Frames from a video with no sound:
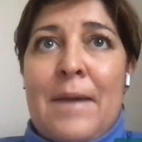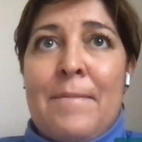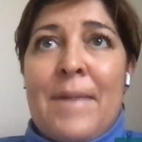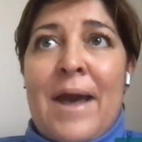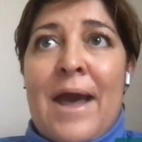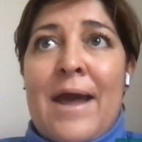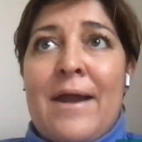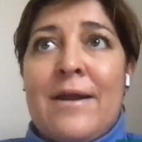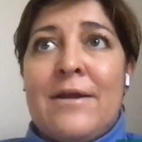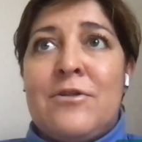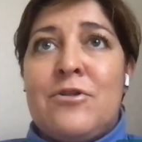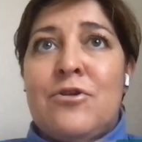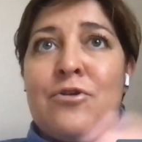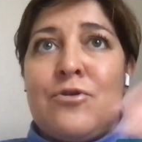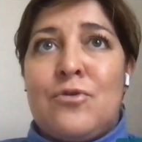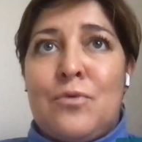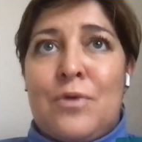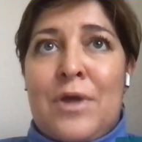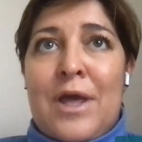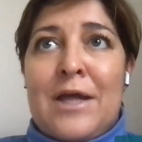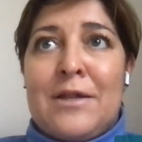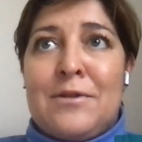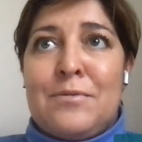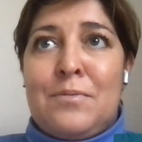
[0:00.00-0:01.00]
they manage to
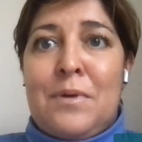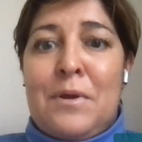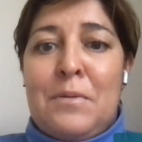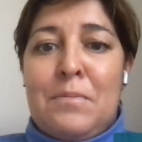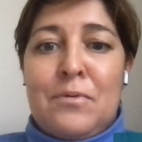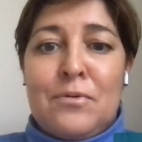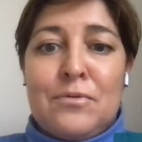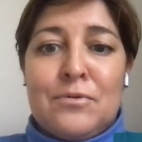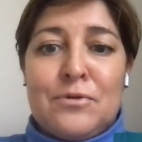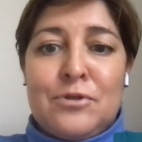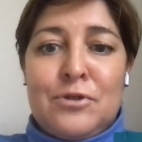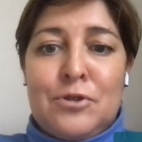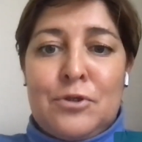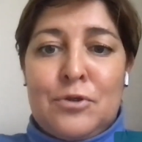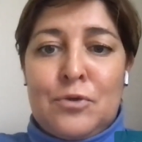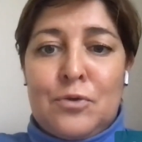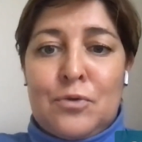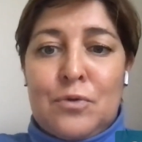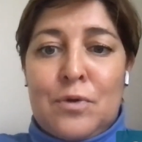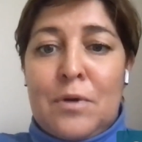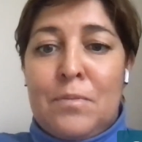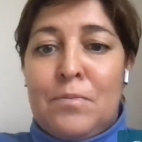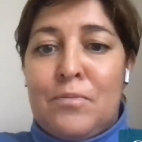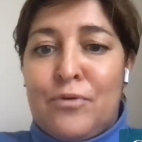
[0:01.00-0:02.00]
get people
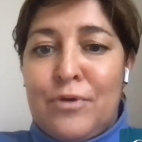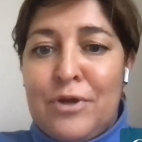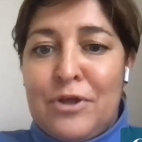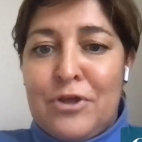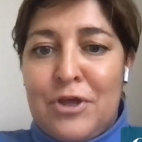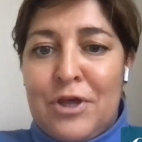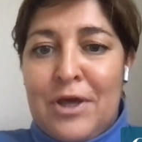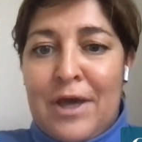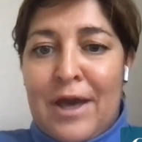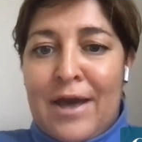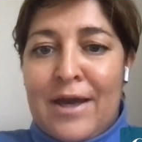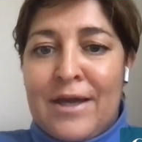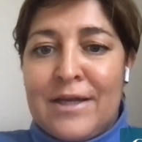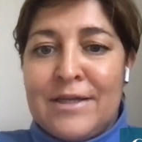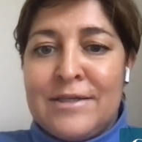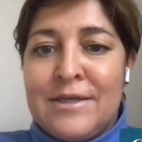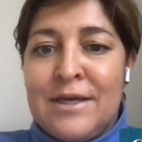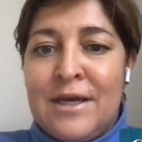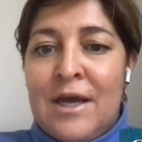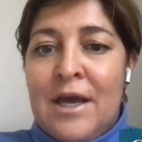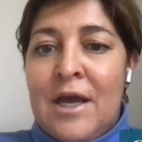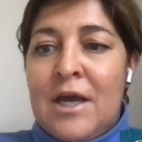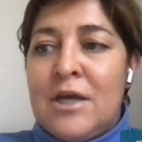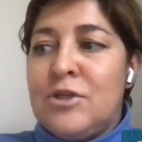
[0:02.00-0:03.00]
to appreciate,
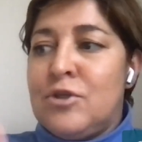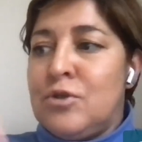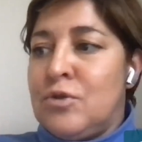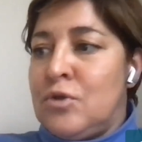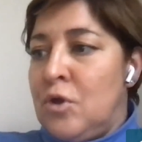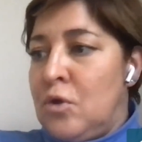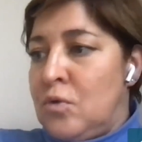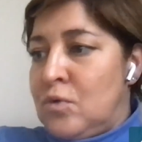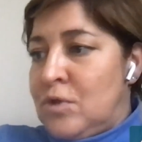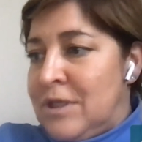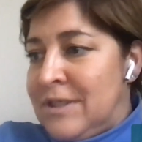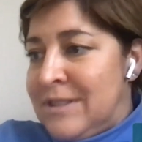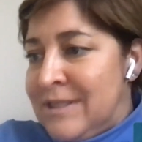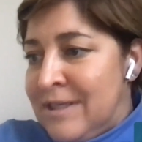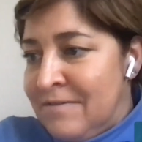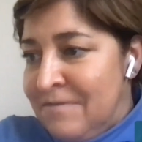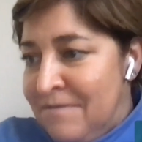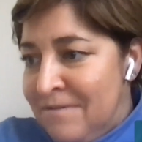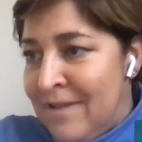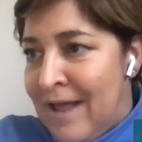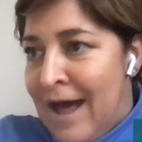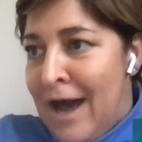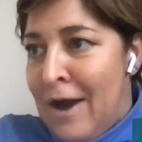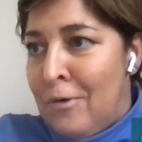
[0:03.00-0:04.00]
to notice a
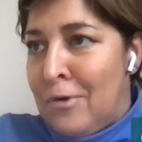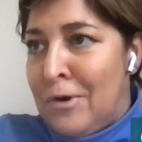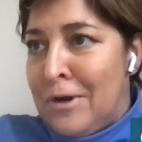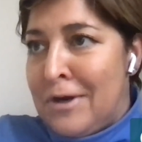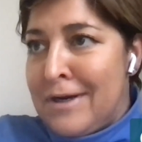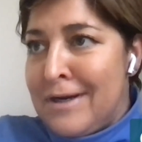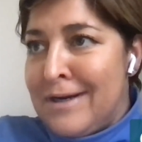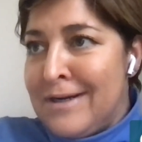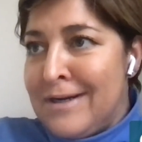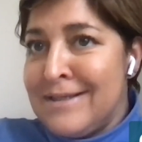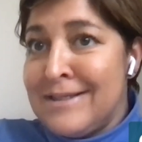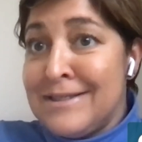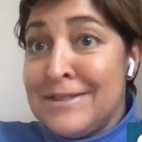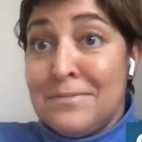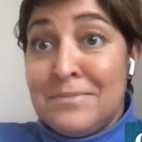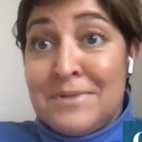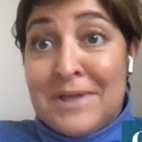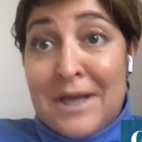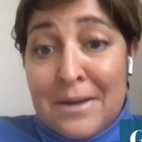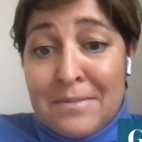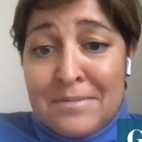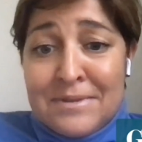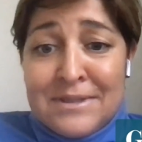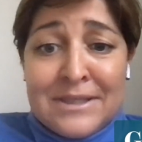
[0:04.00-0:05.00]
flower,
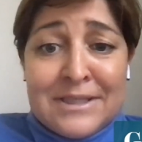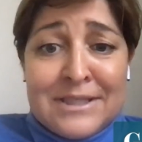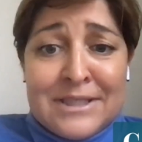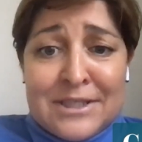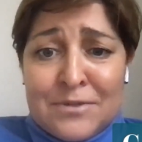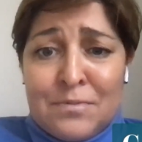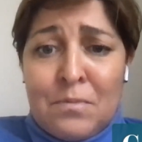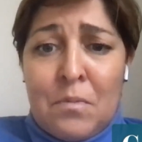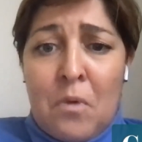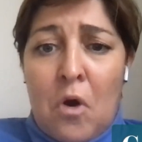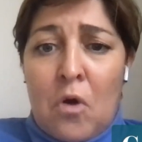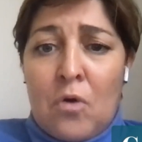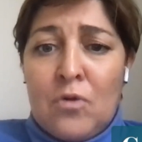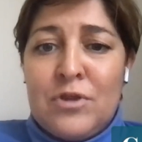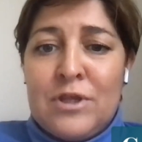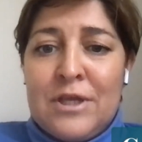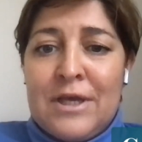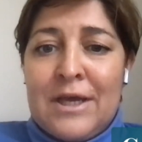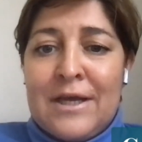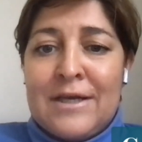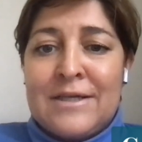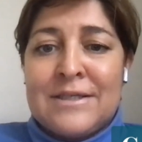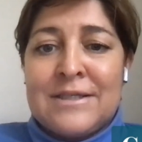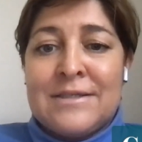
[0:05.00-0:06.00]
sometimes it's small
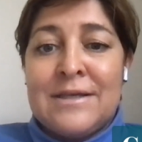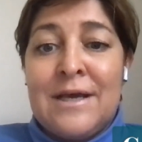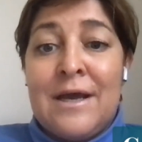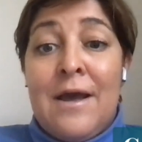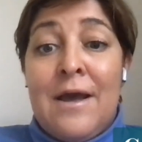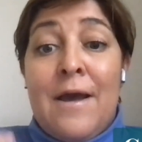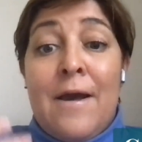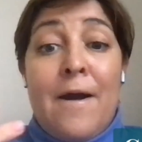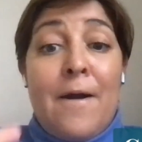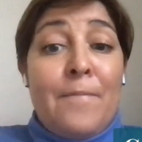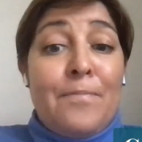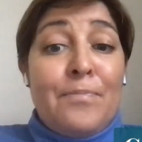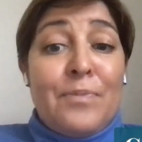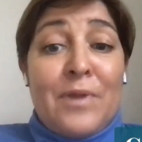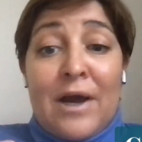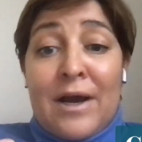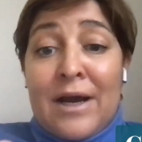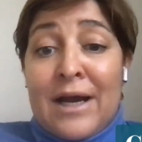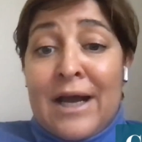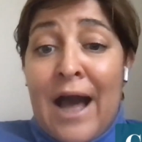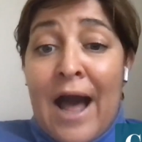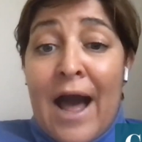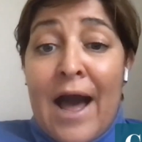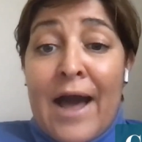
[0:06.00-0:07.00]
things.
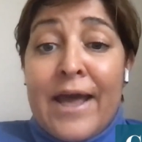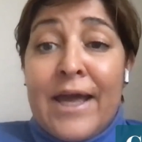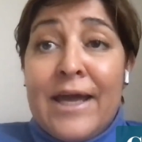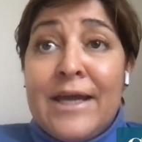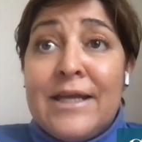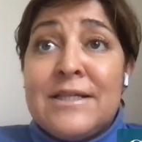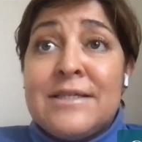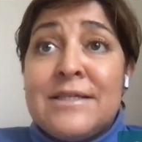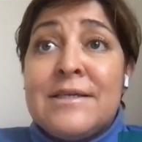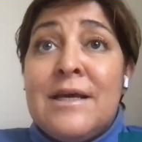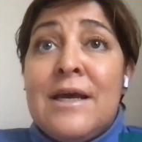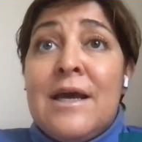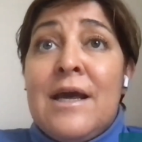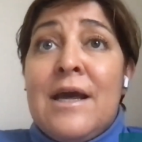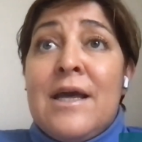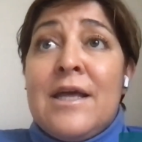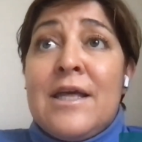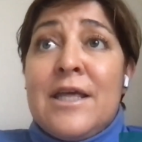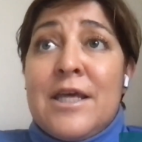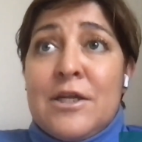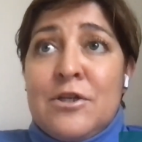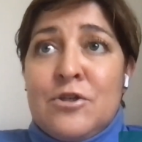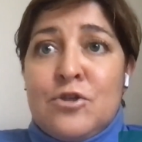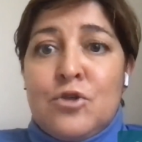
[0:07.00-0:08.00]
A guide
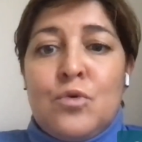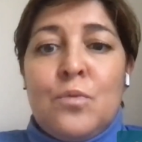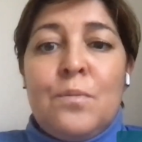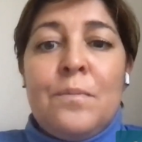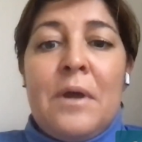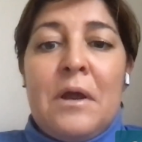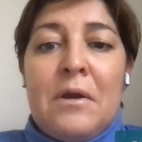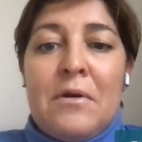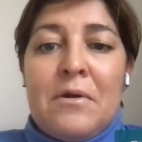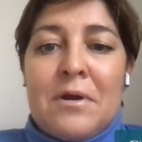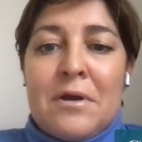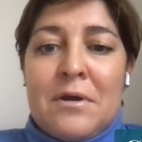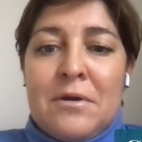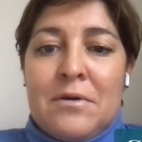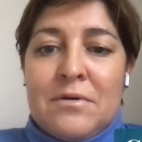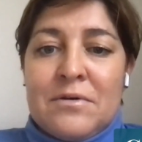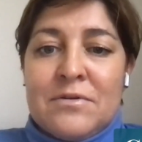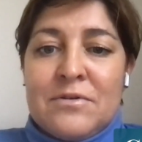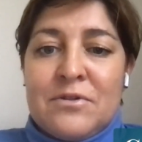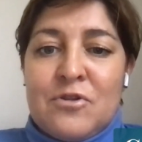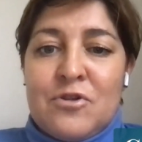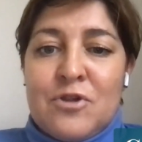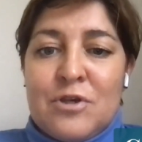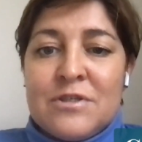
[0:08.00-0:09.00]
can do
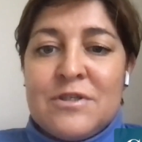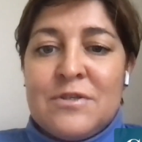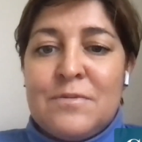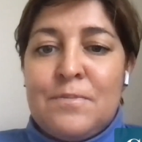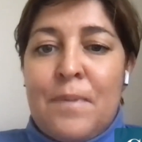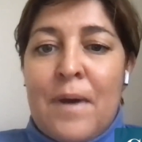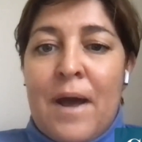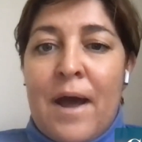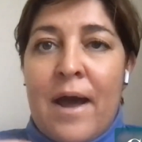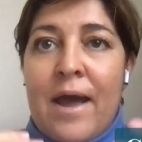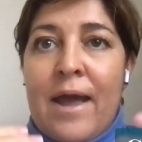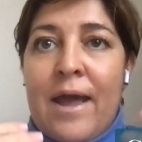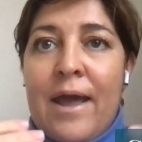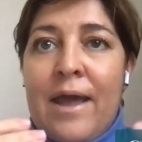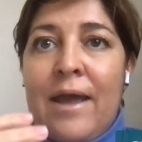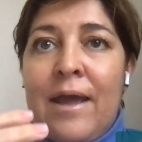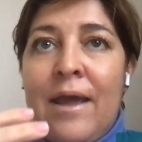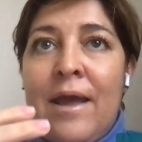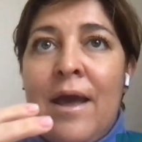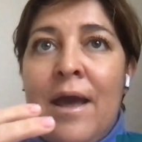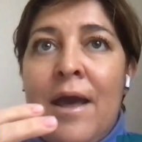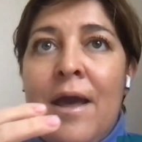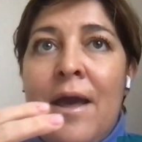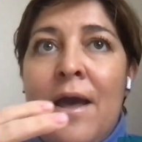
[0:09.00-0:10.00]
miracles just
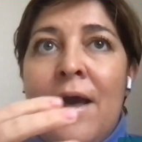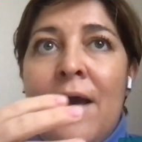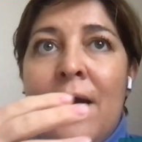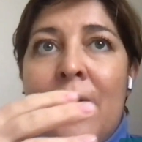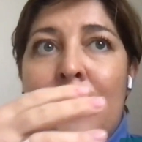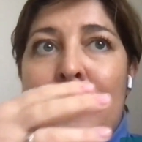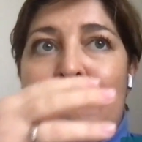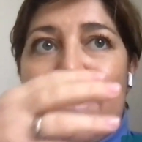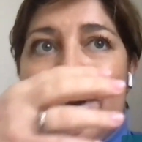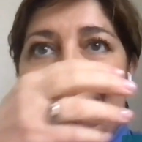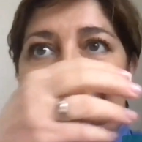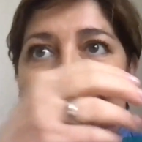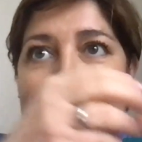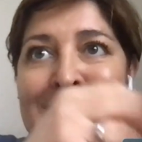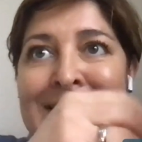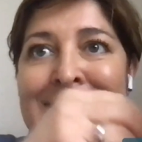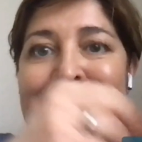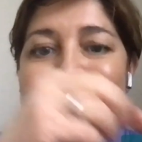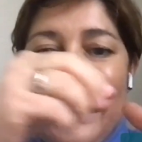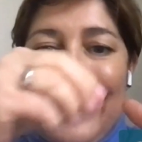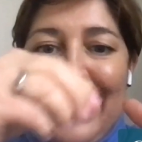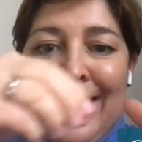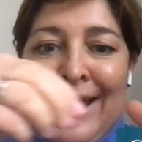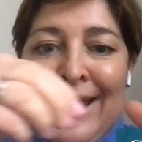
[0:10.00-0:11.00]
by
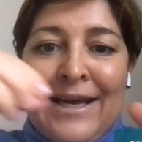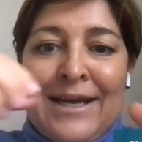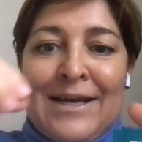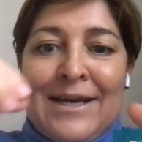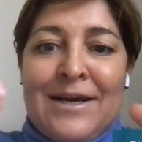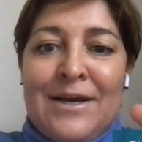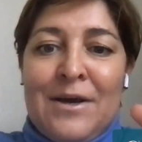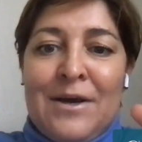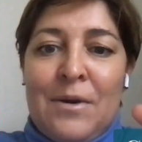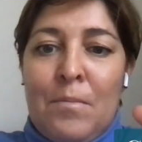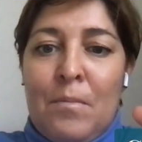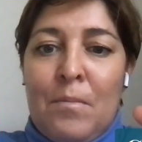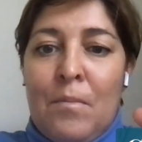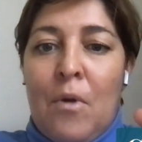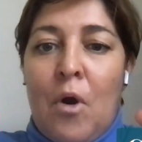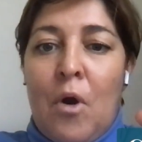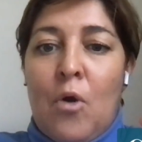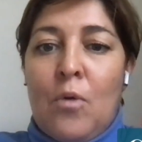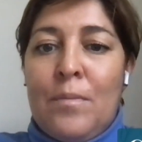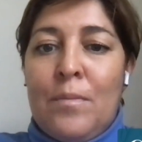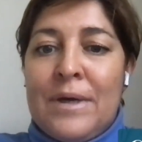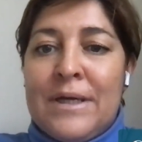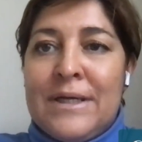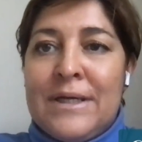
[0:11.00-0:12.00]
planting
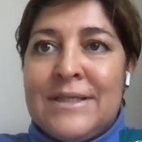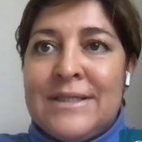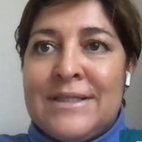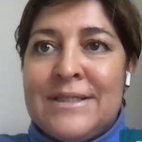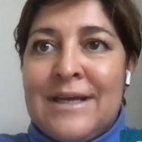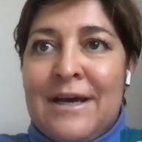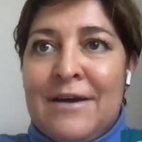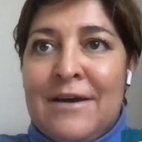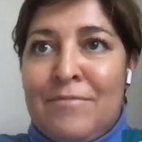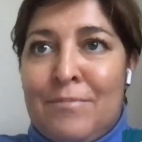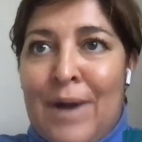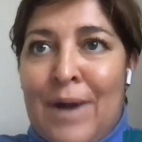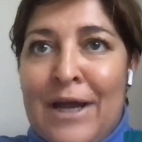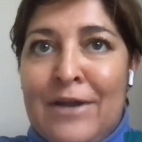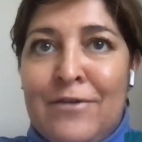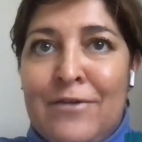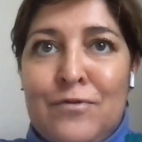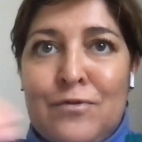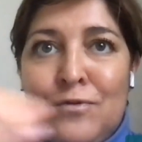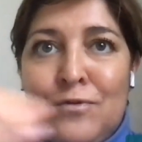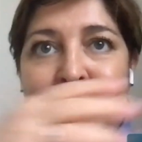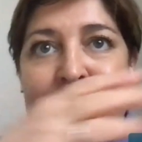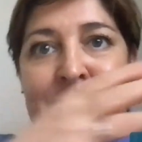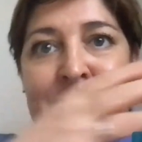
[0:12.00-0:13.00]
moments of
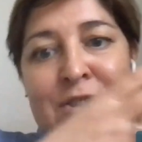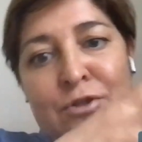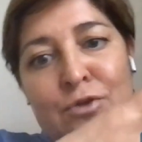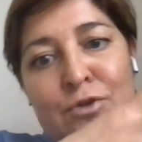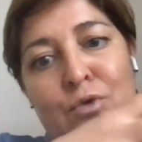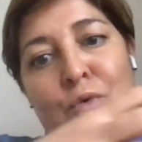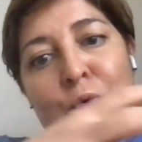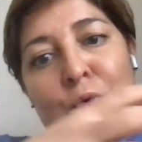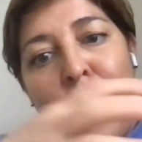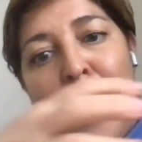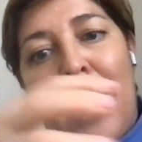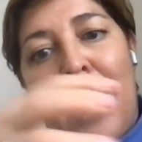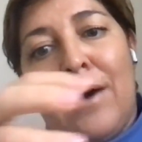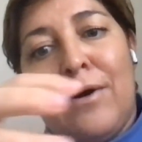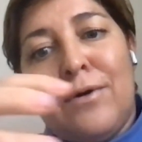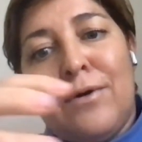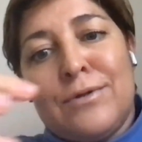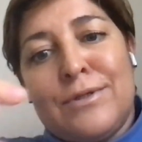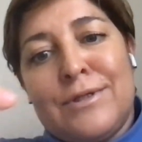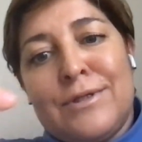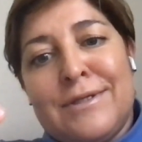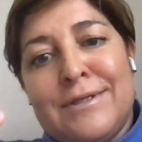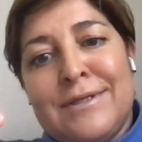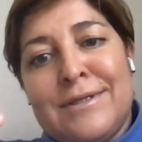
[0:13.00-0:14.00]
mindfulness
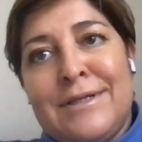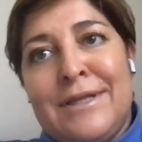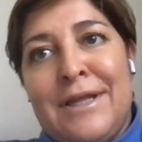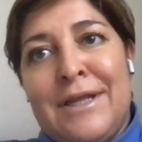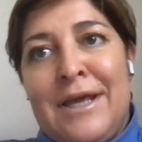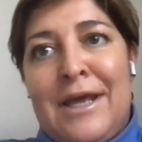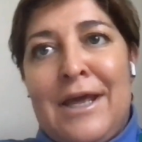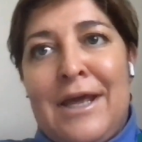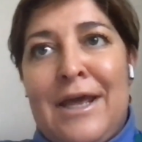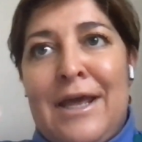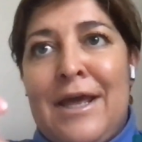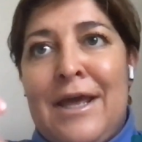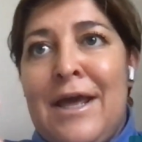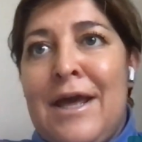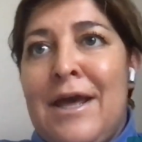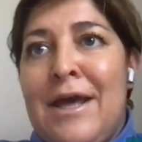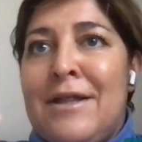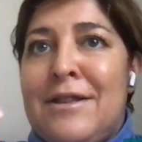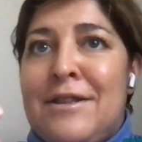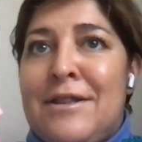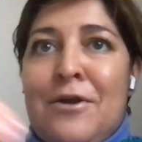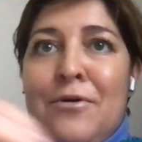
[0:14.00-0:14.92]
throughout the